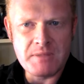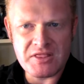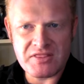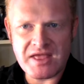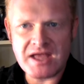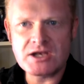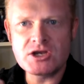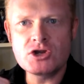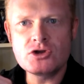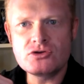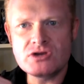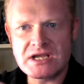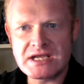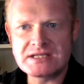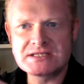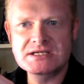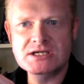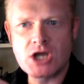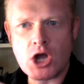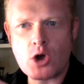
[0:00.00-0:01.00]
but then you
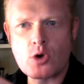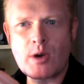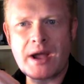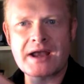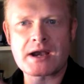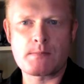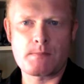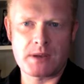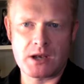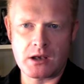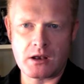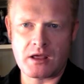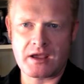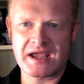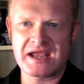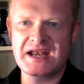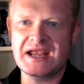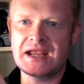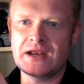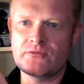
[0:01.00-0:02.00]
need to go and
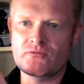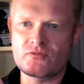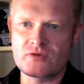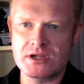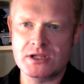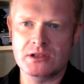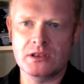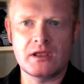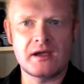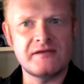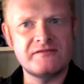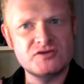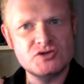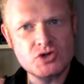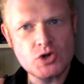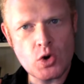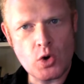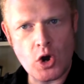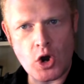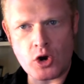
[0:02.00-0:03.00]
apply it in real life
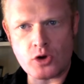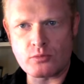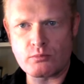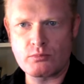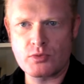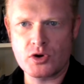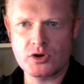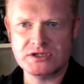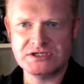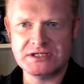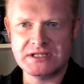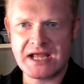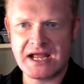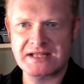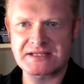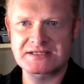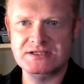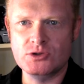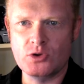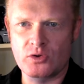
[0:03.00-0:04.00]
to your own books. And
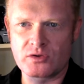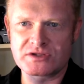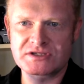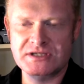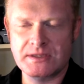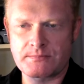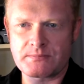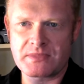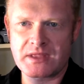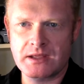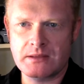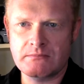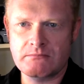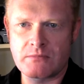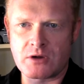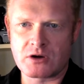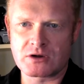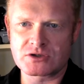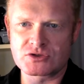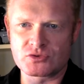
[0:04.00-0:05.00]
that's not
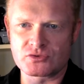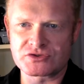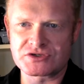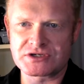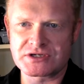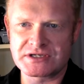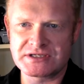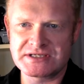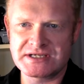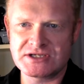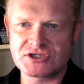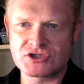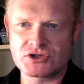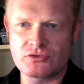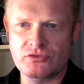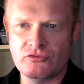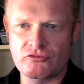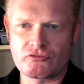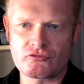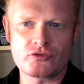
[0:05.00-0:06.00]
something Mark Dawson can teach
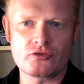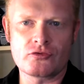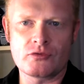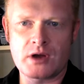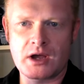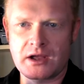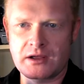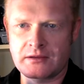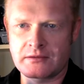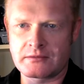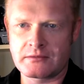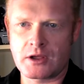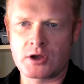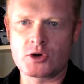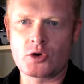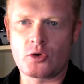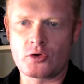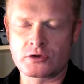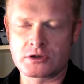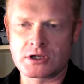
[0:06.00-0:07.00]
you through
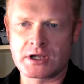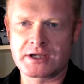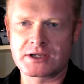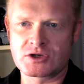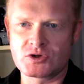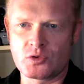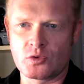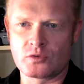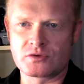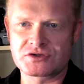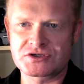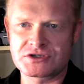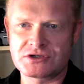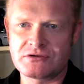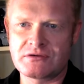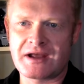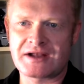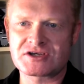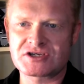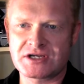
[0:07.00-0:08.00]
an online course.
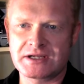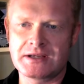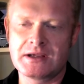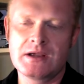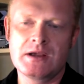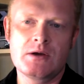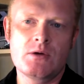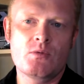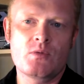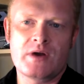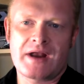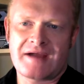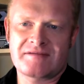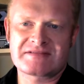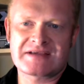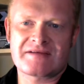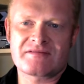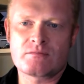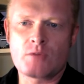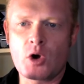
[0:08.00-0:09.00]
You actually would
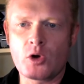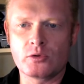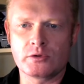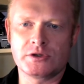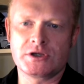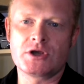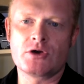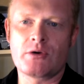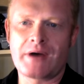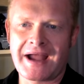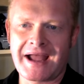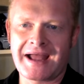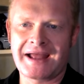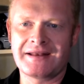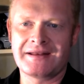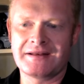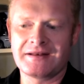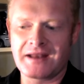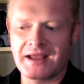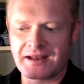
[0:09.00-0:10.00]
have to have him holding your
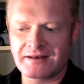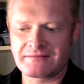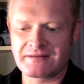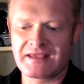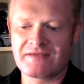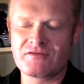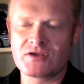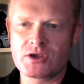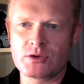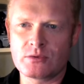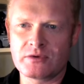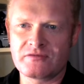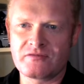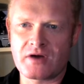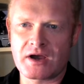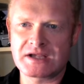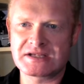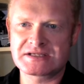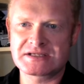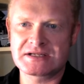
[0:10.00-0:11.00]
hand and giving you
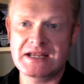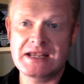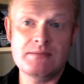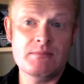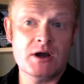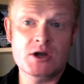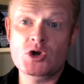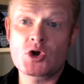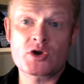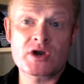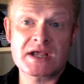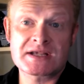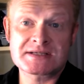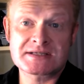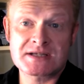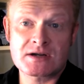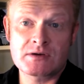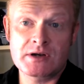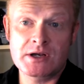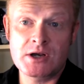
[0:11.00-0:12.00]
advice. And he might not
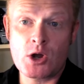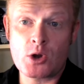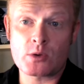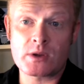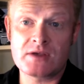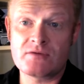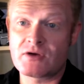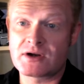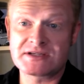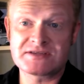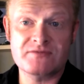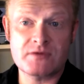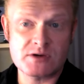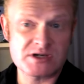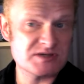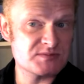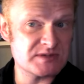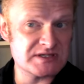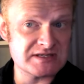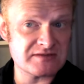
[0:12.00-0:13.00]
necessarily know. He writes a
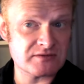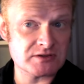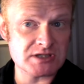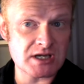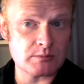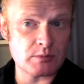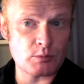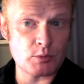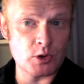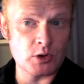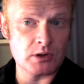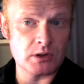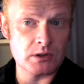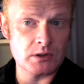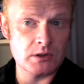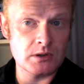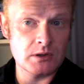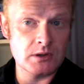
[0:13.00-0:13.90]
very specific type of book